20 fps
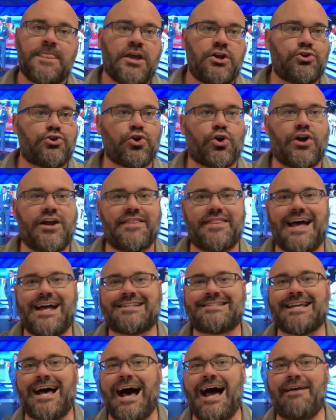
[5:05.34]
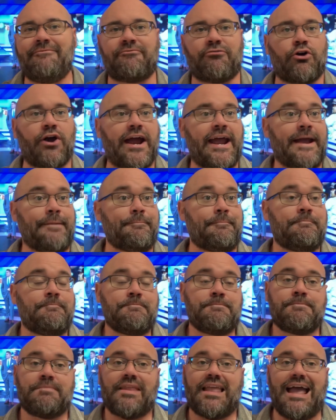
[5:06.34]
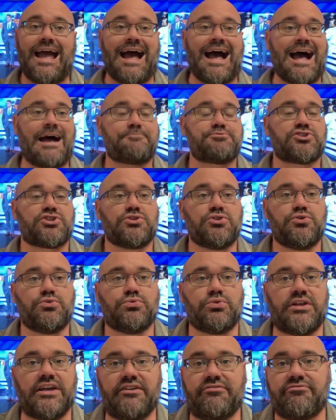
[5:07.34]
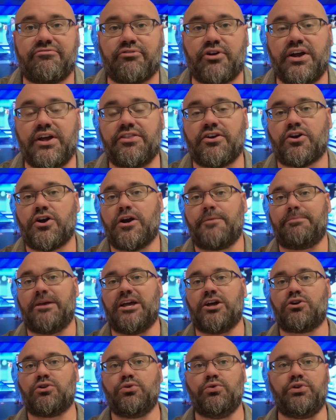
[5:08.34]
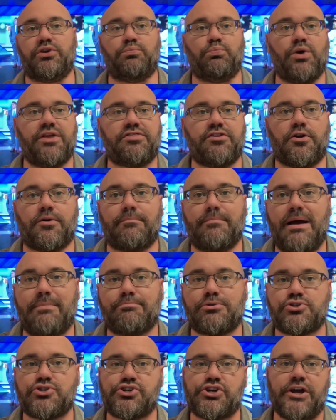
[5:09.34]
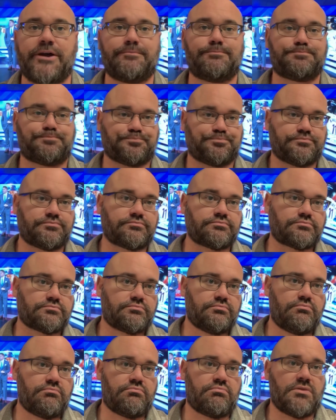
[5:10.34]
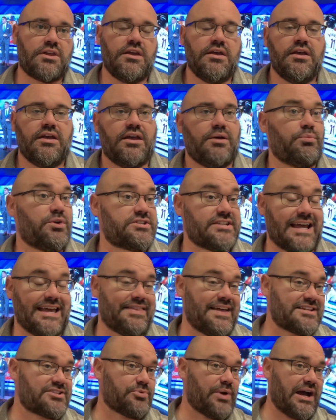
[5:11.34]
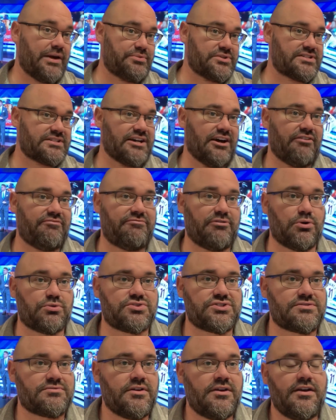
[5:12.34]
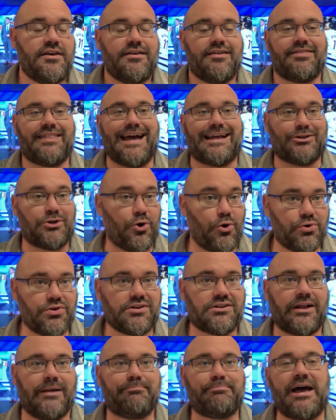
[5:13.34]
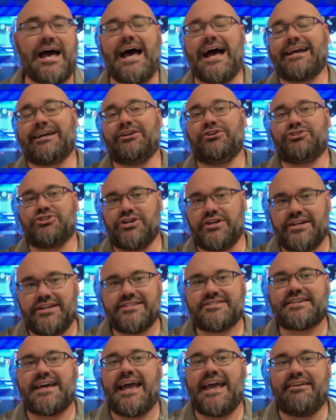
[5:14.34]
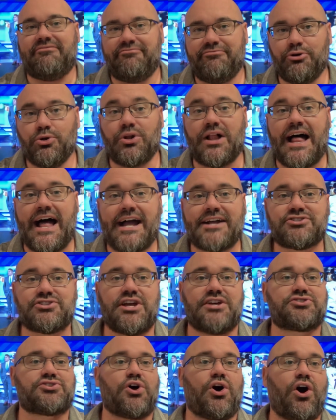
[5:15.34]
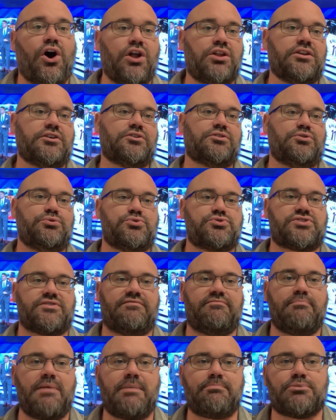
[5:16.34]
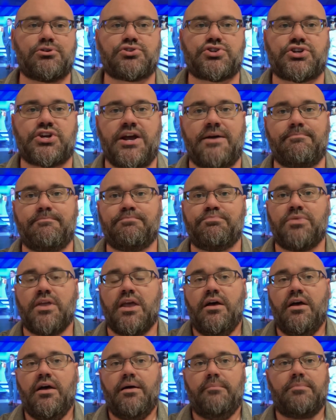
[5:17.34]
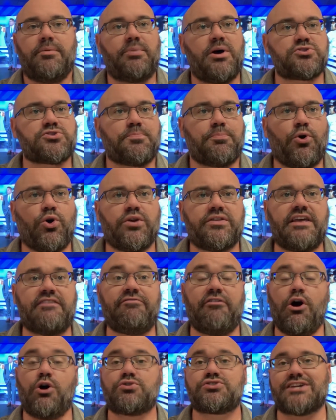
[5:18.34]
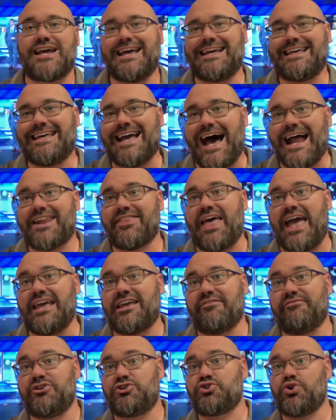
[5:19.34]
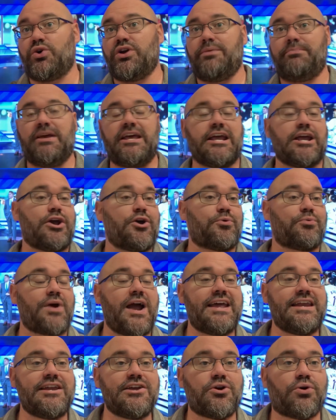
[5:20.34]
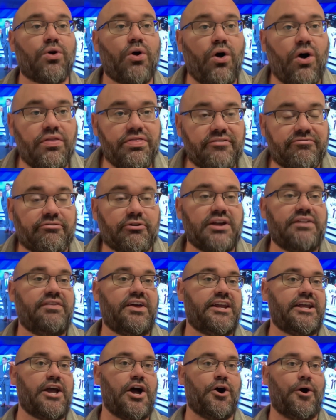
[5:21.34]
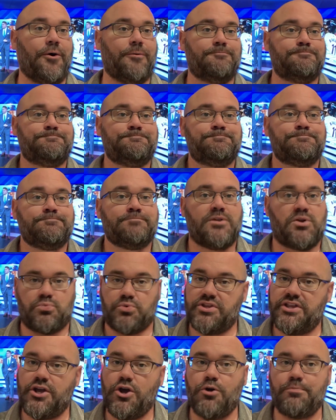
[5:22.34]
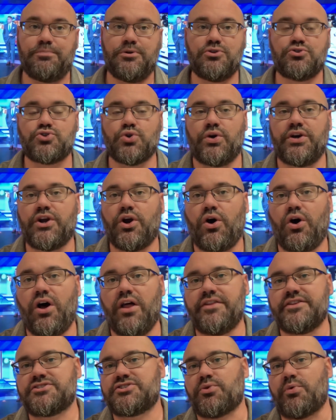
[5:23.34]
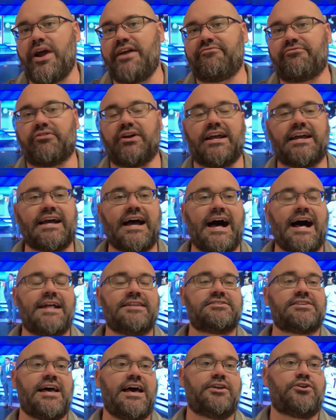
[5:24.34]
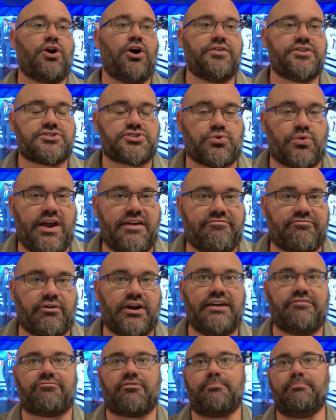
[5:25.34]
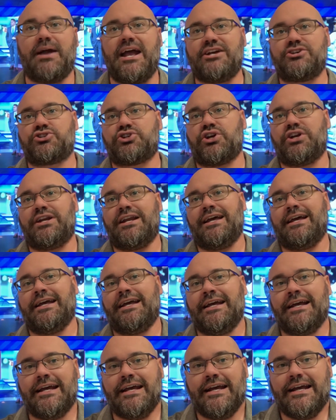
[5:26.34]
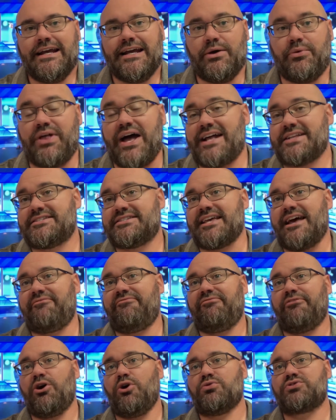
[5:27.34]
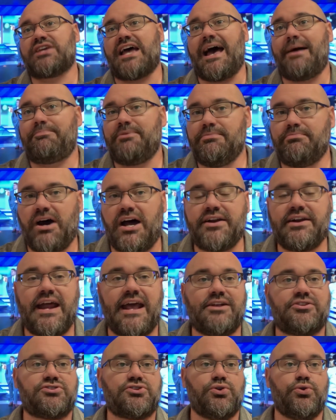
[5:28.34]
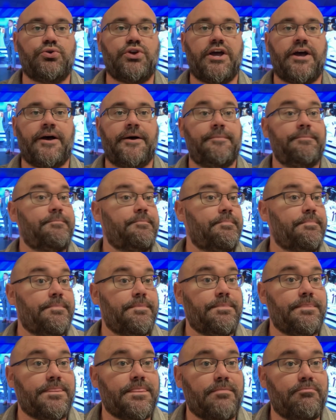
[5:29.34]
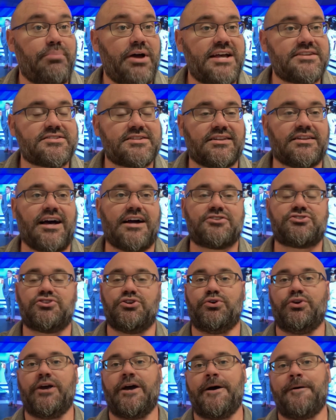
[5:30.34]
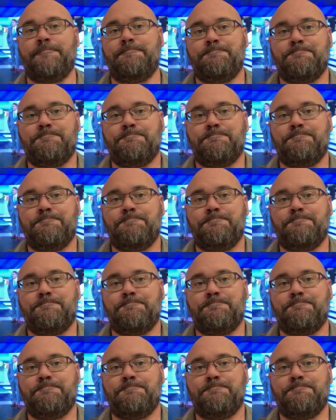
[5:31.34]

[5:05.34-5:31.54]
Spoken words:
during that time frame, absolutely free. They're going to be included with your membership. And once again, that's why I always tell folks that Gold Club package is a full access, all-inclusive membership. But most importantly, folks, gotta thank you for joining me right here on the free video. Really hope you enjoyed all this great free content, all this great free information. And with that said, folks, happy Monday to you. Best of luck to you.